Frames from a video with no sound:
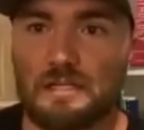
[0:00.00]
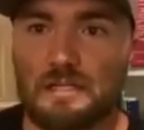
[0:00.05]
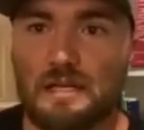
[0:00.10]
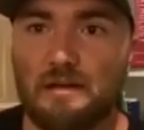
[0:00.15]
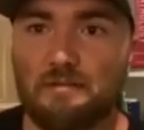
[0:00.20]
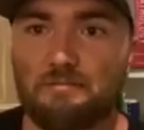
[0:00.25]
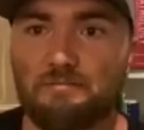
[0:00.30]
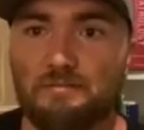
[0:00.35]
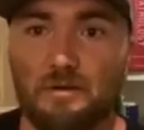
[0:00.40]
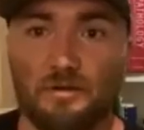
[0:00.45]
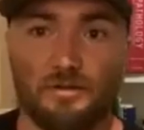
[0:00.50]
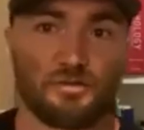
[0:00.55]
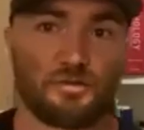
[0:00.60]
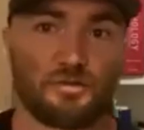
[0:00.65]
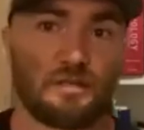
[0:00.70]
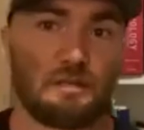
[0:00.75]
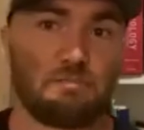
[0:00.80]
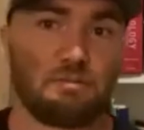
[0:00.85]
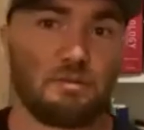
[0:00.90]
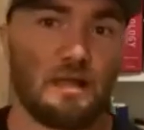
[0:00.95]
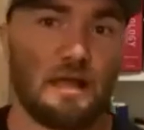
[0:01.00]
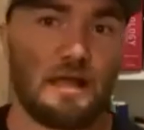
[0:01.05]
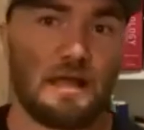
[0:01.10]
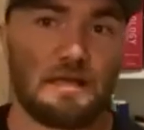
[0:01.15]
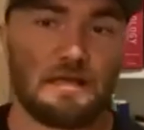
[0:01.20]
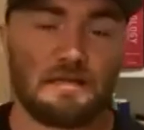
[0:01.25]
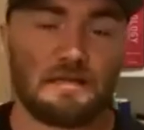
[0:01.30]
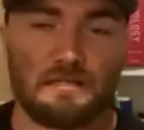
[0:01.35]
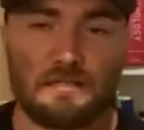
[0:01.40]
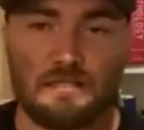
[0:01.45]
uh, functionally apply
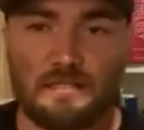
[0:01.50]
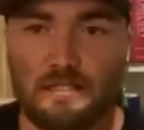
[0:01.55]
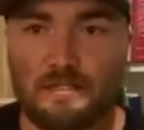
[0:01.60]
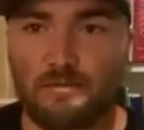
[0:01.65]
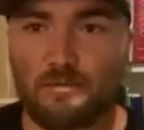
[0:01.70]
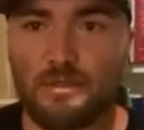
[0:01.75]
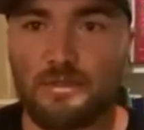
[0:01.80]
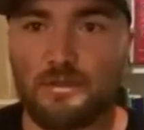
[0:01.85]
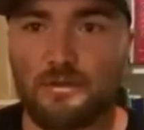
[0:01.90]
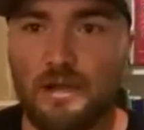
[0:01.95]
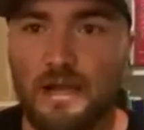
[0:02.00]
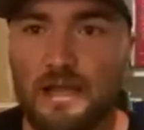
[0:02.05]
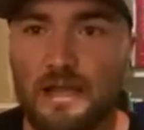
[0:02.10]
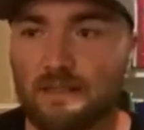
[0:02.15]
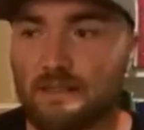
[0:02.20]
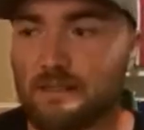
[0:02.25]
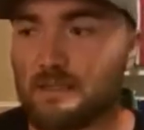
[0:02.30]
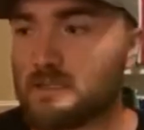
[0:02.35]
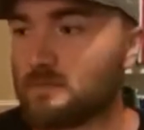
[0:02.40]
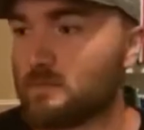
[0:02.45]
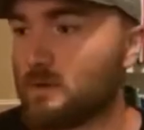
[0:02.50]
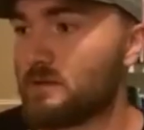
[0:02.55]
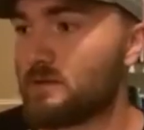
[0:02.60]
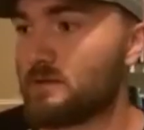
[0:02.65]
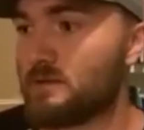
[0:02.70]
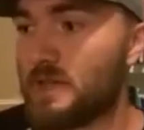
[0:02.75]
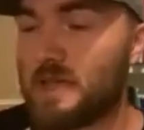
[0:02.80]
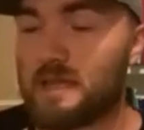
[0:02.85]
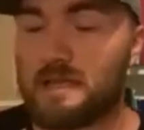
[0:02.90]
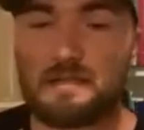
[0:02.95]
it with your athletes whether
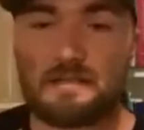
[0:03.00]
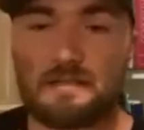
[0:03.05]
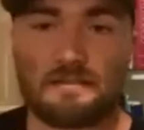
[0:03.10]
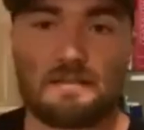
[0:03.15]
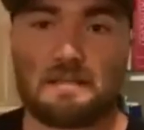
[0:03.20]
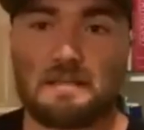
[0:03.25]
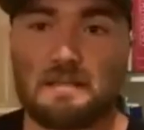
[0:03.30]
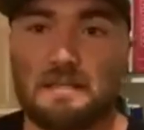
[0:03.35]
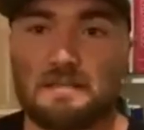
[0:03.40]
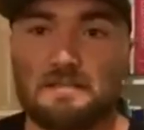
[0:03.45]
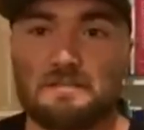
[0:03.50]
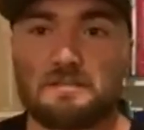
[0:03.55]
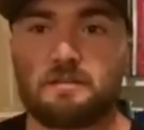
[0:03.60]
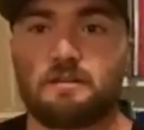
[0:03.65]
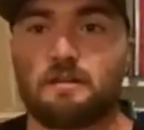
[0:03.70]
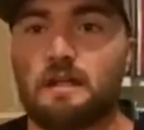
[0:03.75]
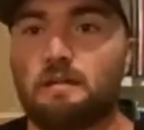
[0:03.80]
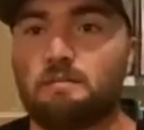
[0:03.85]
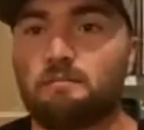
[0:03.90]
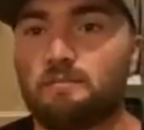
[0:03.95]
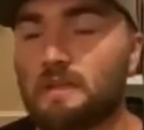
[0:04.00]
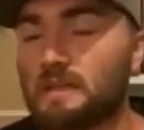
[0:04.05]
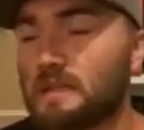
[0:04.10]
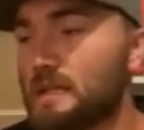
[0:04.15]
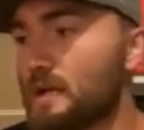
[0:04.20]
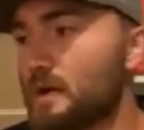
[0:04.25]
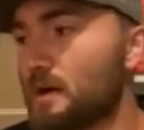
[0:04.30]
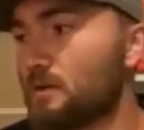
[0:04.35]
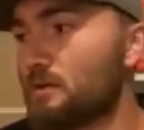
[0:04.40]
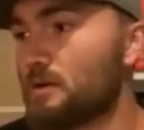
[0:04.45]
that is the instagram
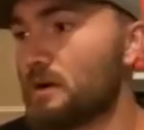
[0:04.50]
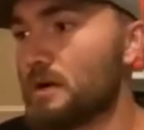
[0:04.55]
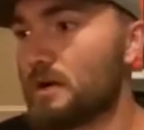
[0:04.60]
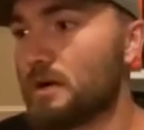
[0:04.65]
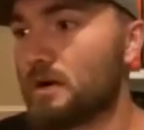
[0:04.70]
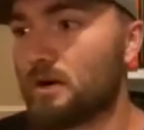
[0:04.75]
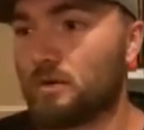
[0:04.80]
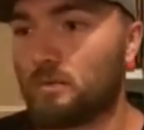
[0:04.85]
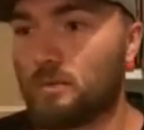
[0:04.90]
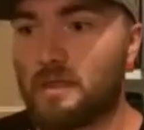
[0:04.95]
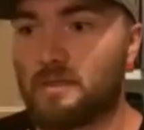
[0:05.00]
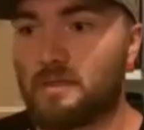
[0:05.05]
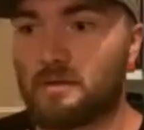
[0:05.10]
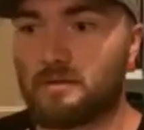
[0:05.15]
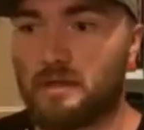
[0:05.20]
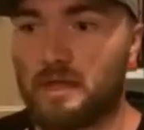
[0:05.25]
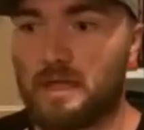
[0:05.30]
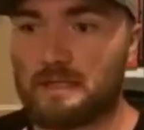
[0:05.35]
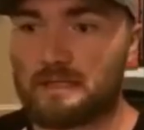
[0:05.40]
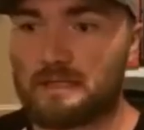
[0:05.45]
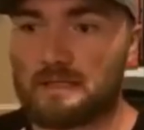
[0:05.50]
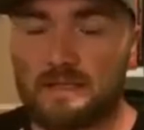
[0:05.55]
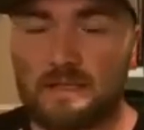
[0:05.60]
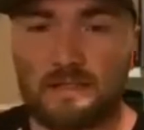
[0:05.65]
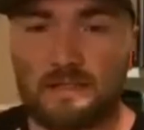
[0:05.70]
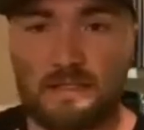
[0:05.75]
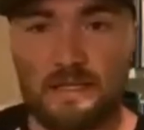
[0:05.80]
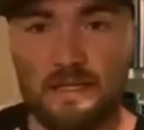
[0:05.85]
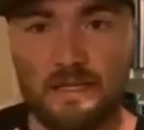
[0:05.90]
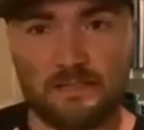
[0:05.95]
video or whether that's
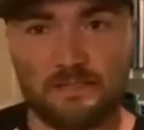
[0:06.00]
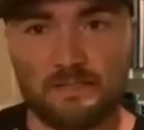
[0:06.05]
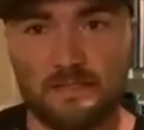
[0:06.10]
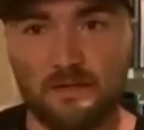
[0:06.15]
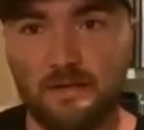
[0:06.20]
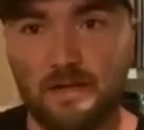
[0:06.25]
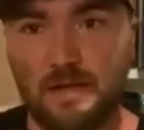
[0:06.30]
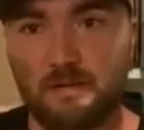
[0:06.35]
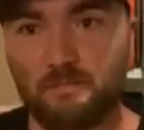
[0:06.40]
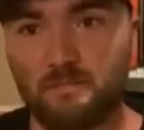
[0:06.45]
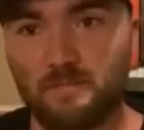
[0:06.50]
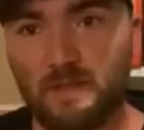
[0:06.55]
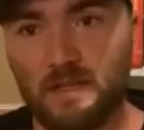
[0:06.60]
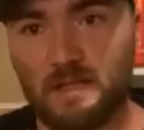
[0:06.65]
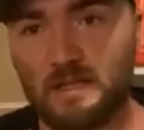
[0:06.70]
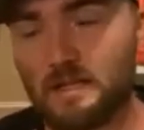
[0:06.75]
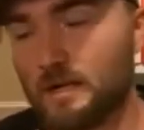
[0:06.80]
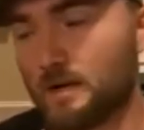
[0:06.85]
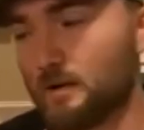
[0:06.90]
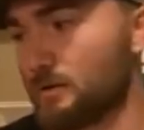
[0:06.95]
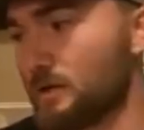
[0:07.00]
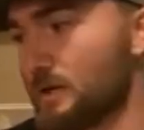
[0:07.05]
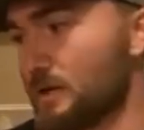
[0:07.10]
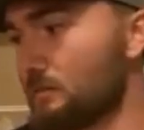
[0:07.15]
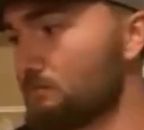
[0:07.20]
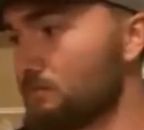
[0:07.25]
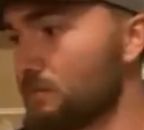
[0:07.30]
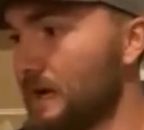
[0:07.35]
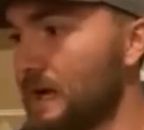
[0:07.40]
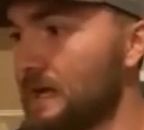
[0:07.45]
the instagram video
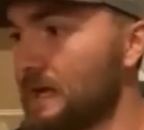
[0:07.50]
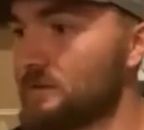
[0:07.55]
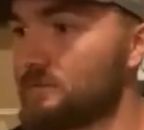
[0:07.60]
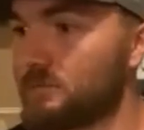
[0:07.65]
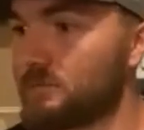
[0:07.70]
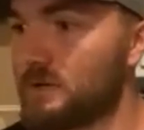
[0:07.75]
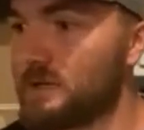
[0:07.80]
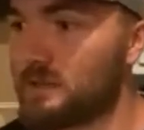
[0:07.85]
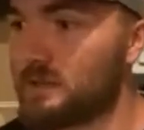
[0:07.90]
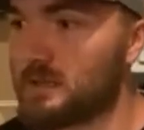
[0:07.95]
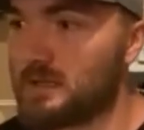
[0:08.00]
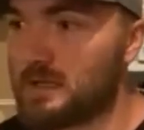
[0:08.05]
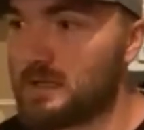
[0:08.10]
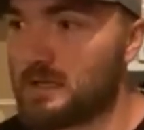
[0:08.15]
combined with